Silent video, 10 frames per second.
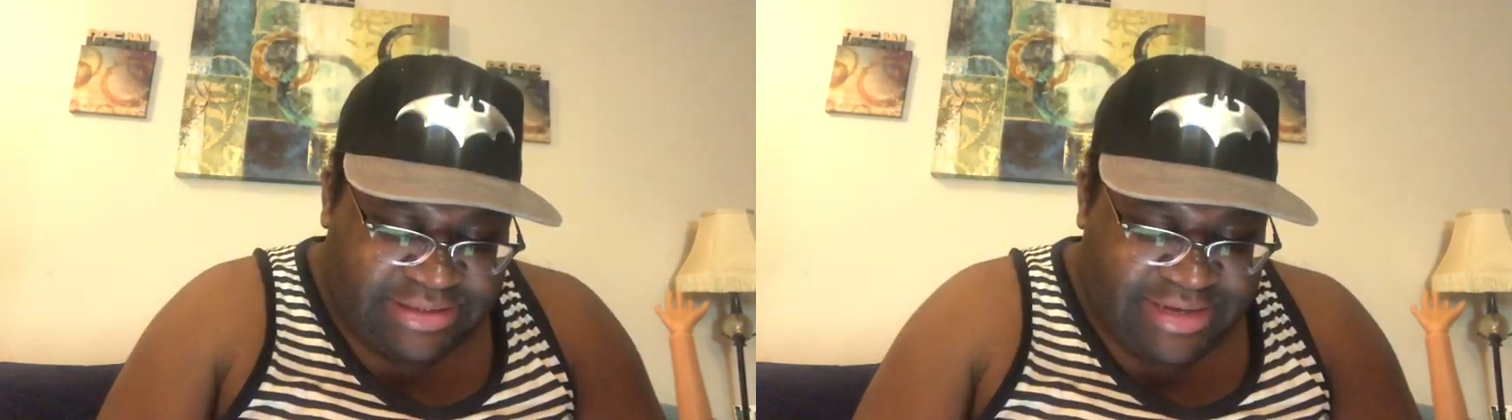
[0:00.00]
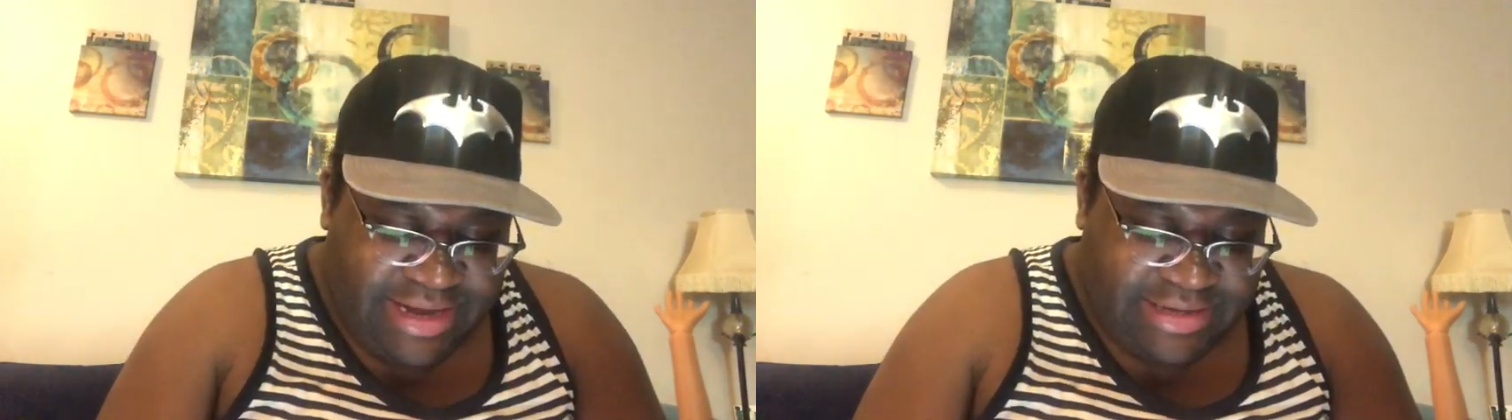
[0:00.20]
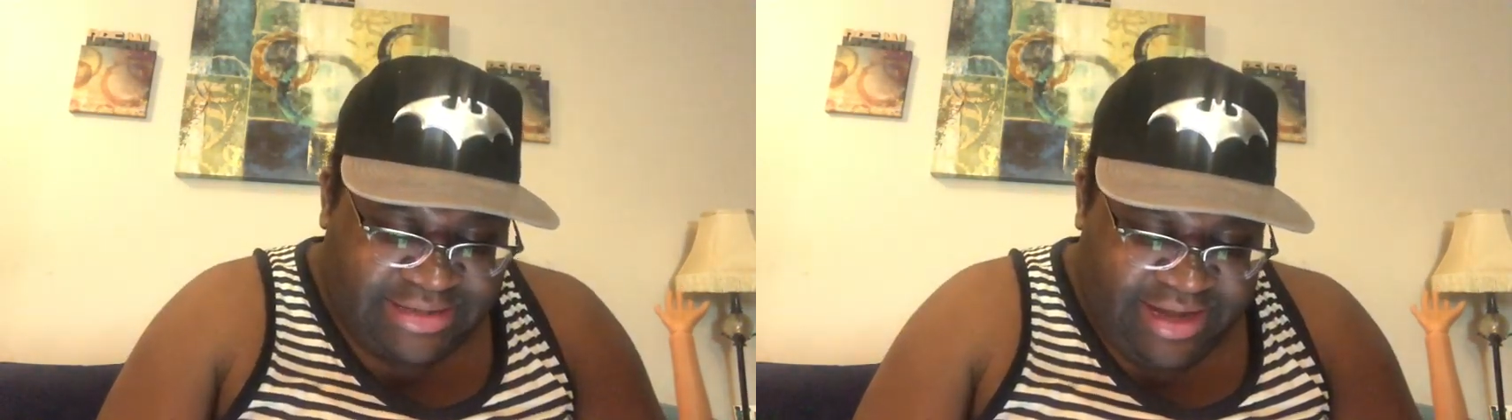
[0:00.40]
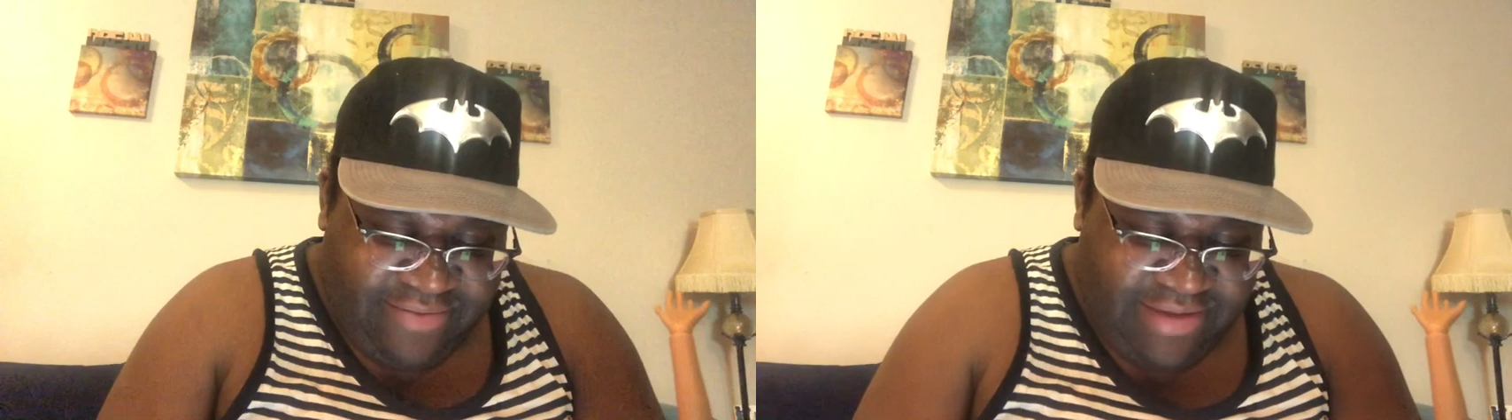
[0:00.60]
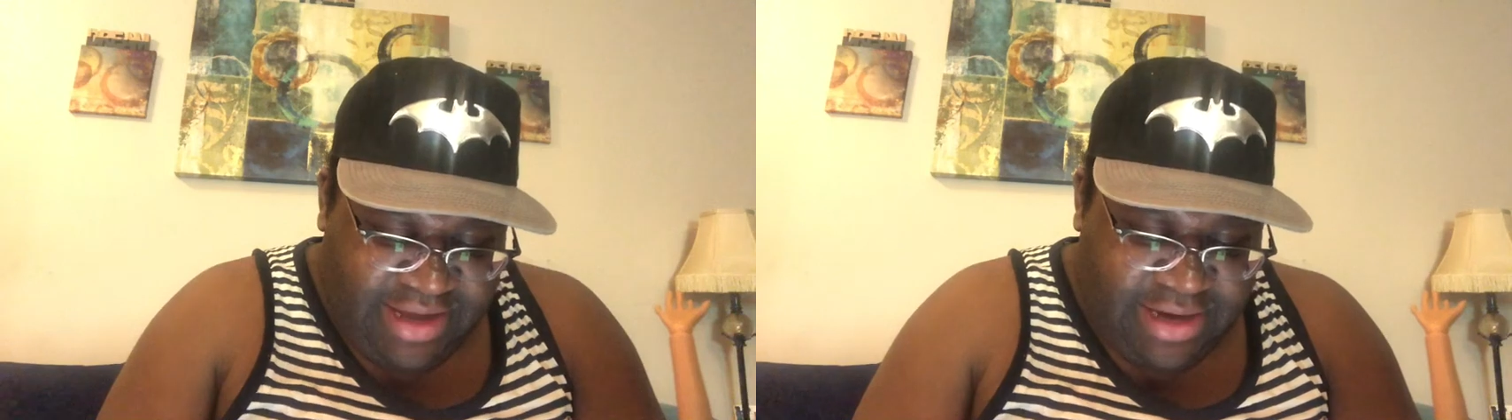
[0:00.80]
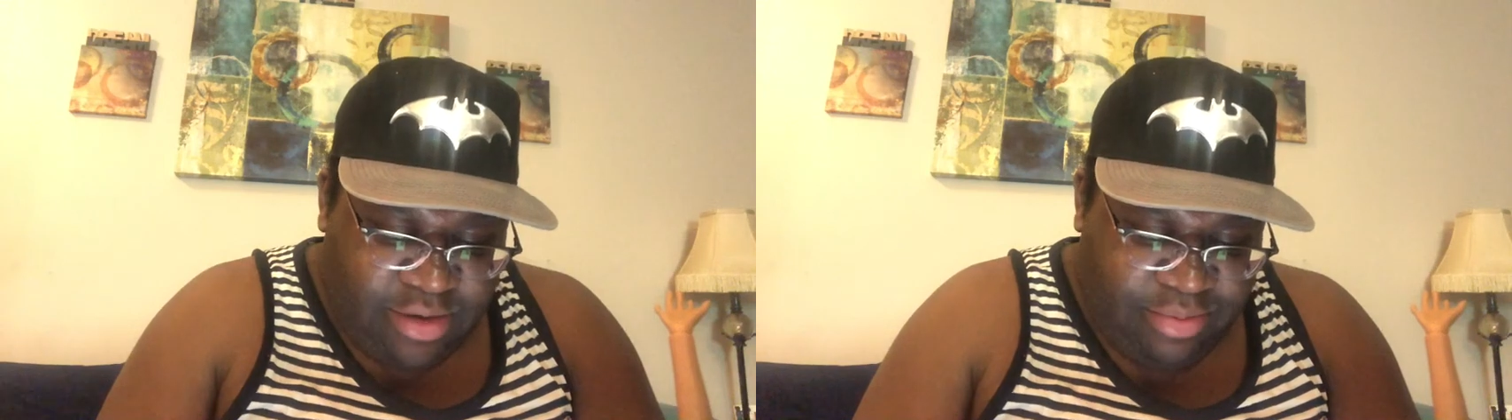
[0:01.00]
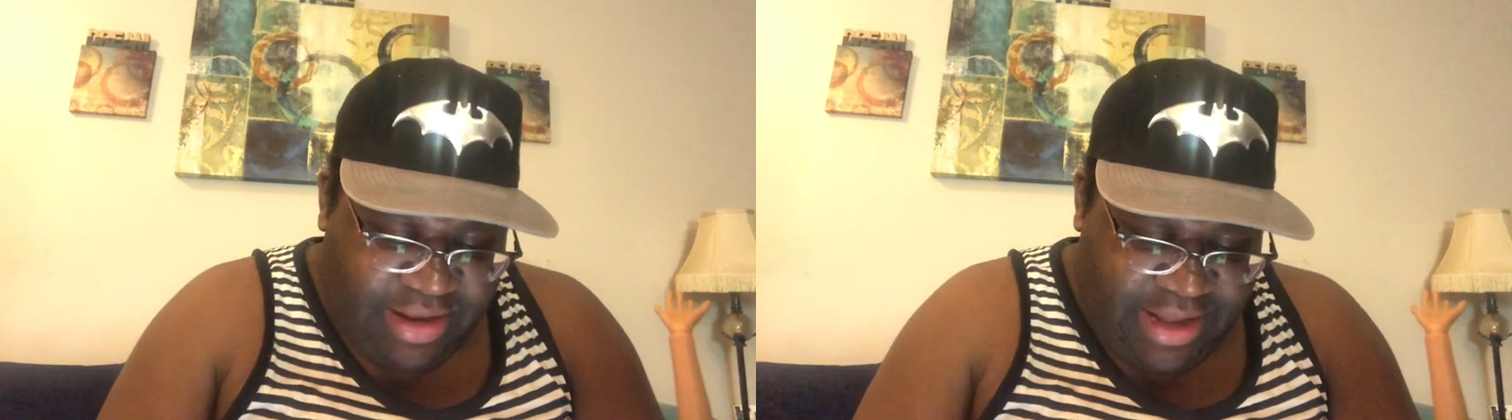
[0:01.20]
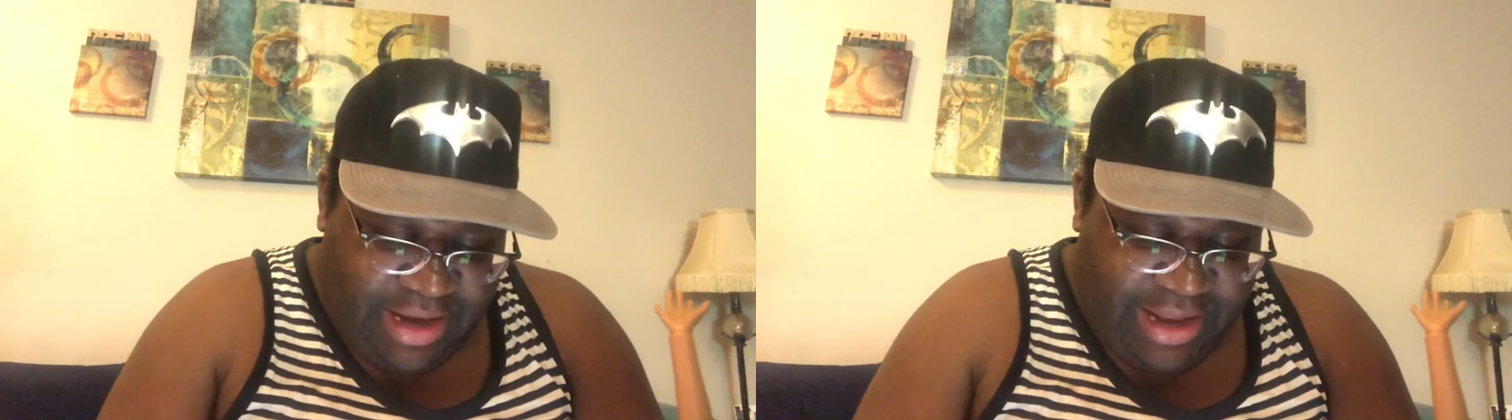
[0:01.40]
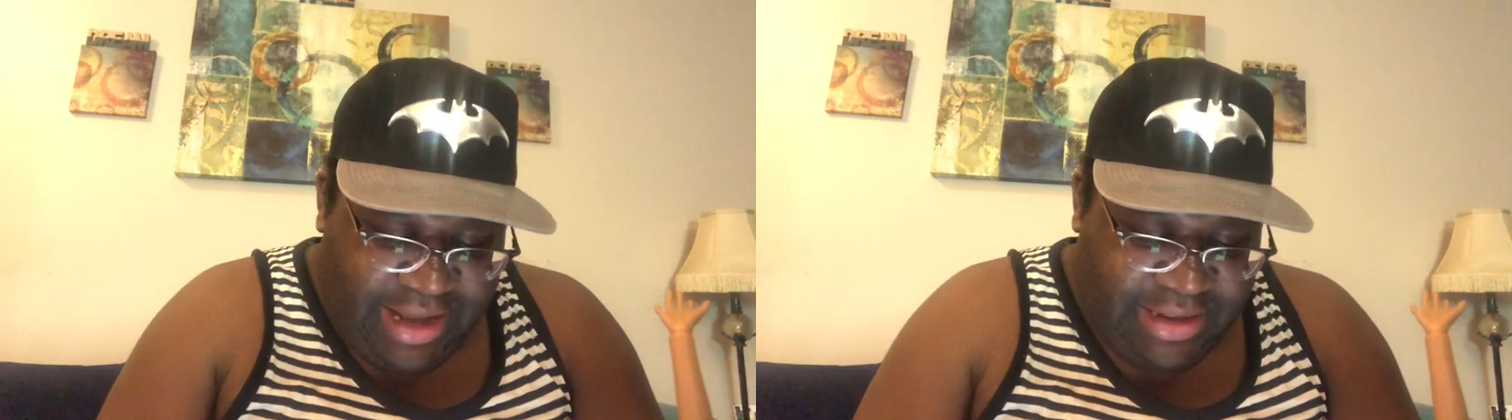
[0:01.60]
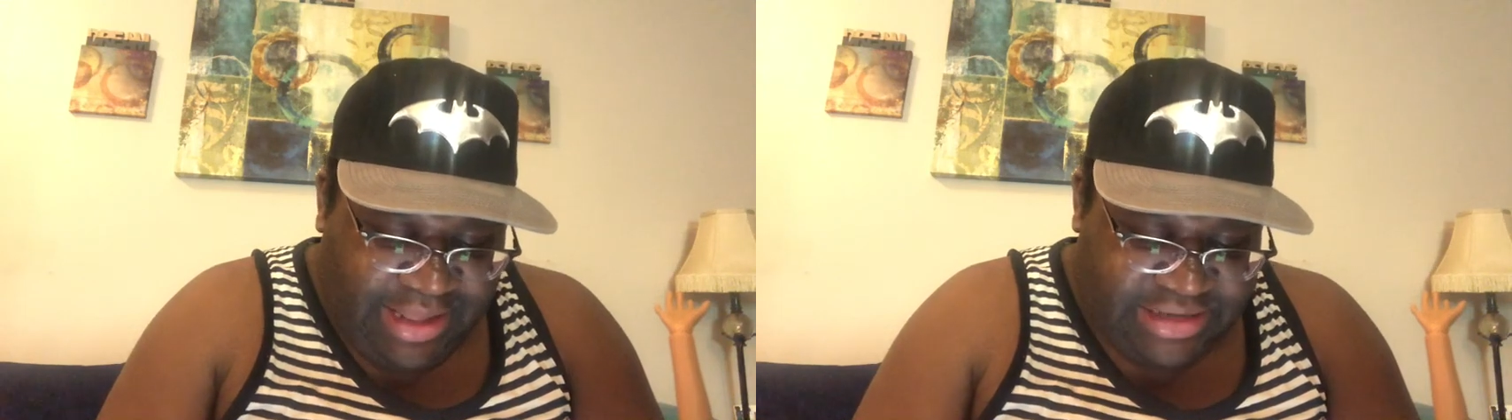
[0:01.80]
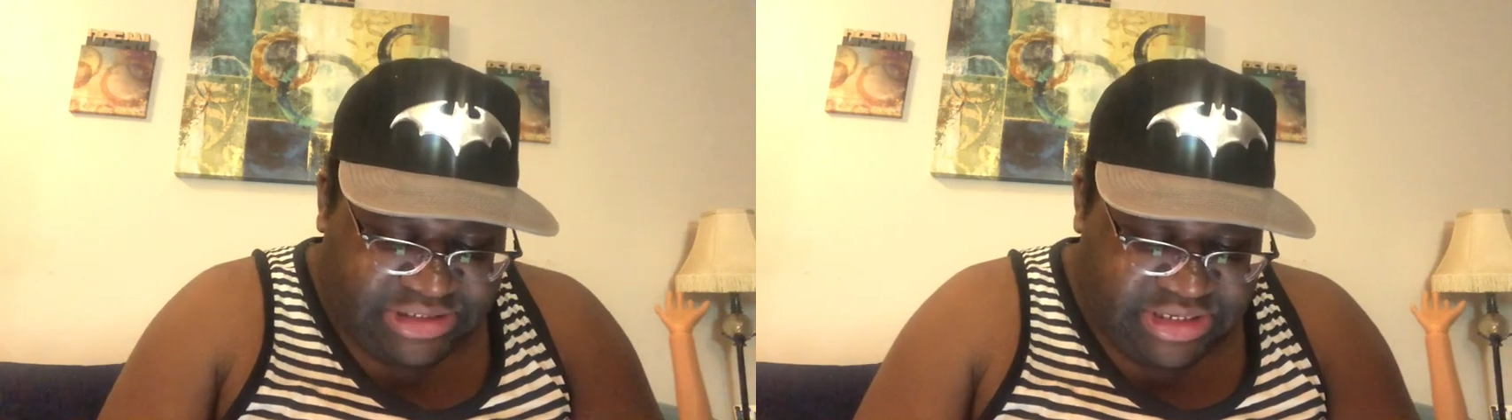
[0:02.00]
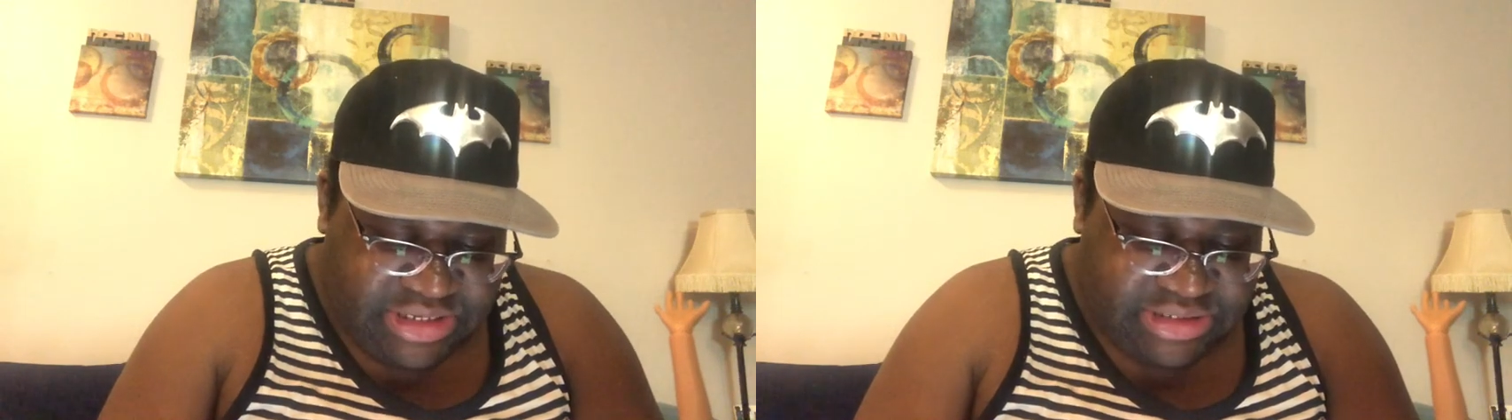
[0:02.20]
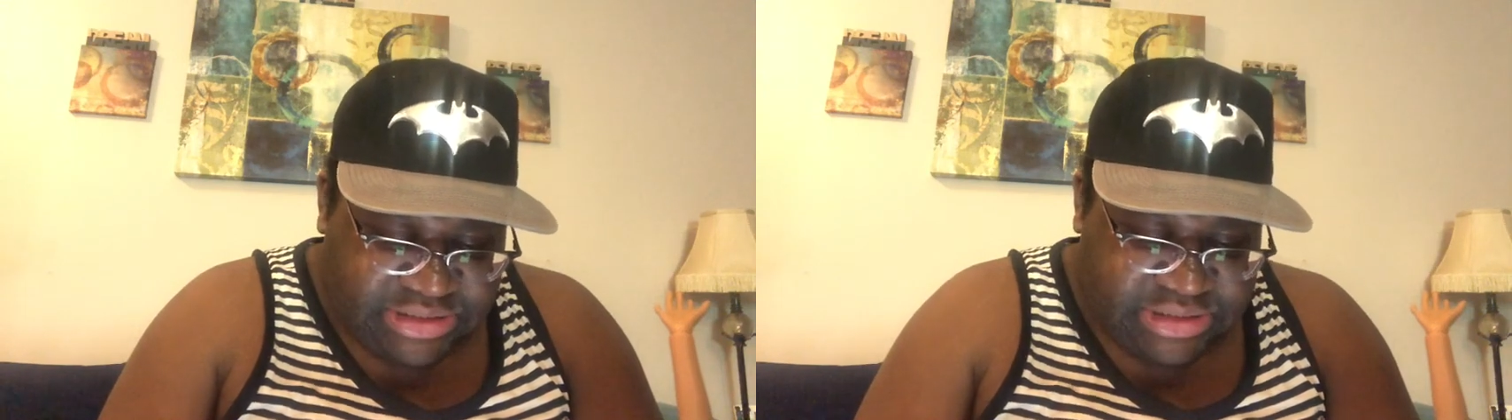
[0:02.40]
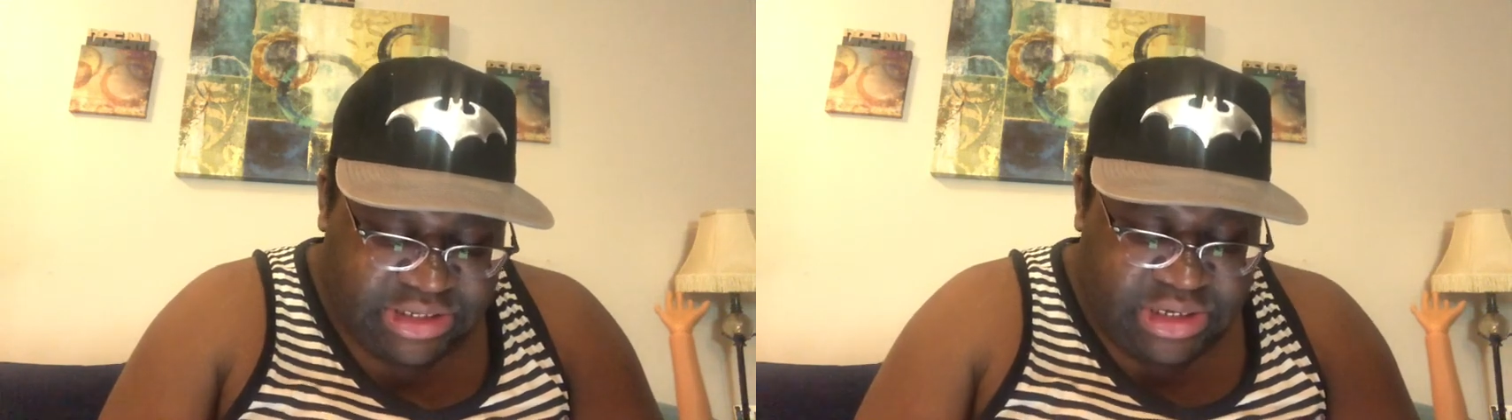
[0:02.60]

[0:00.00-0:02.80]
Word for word: She does have hand applied eyelashes.